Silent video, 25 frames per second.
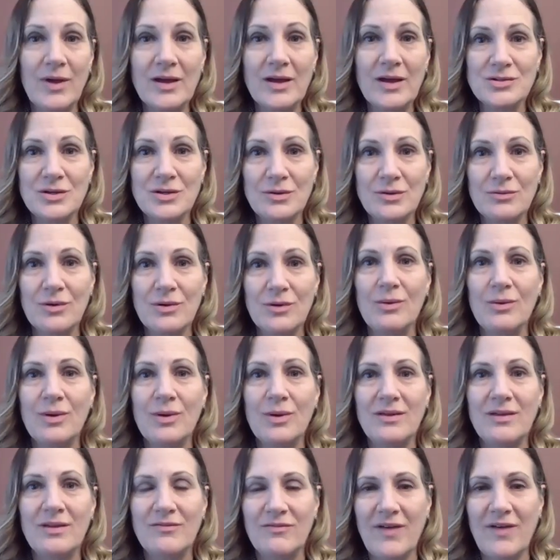They're actually
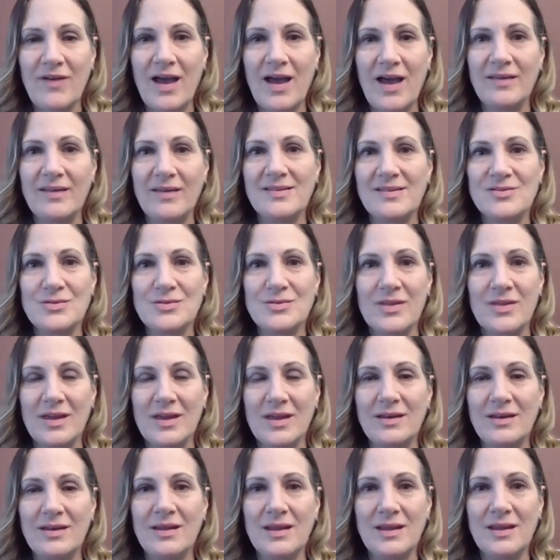growing faster
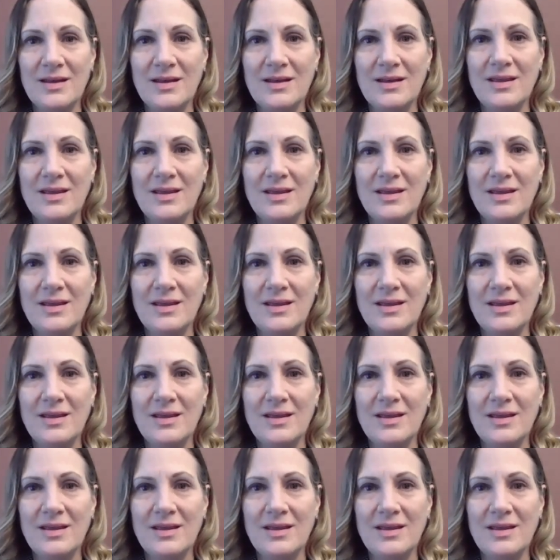than